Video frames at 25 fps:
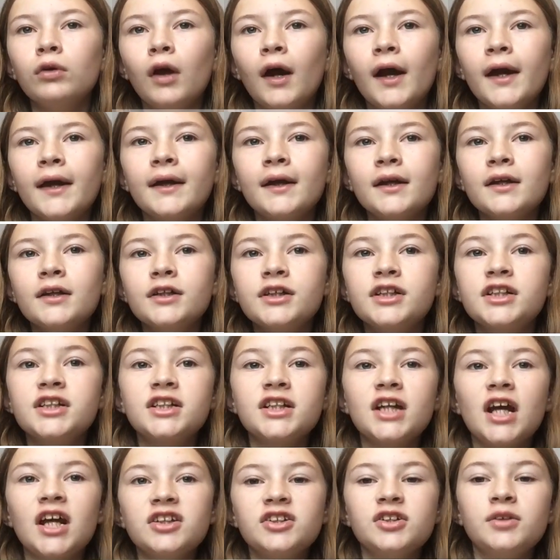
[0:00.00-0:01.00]
like
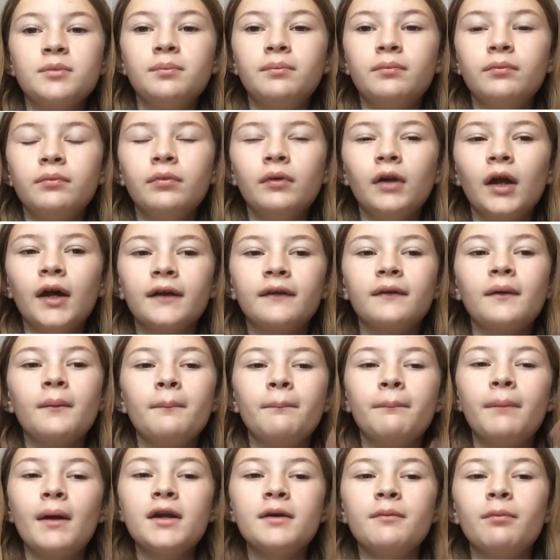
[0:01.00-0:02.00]
the
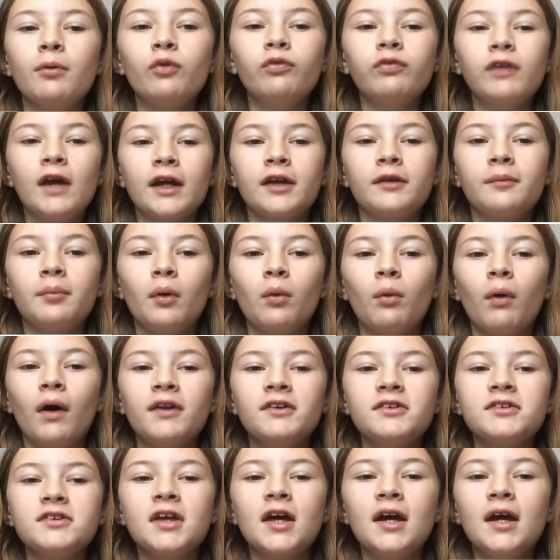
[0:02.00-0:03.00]
bendable flexible
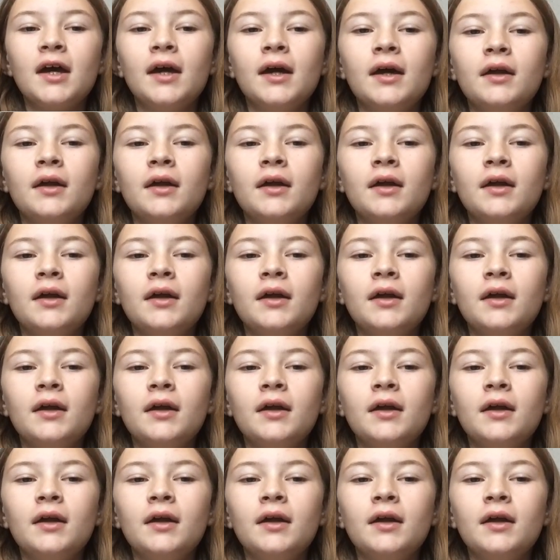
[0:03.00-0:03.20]
ones.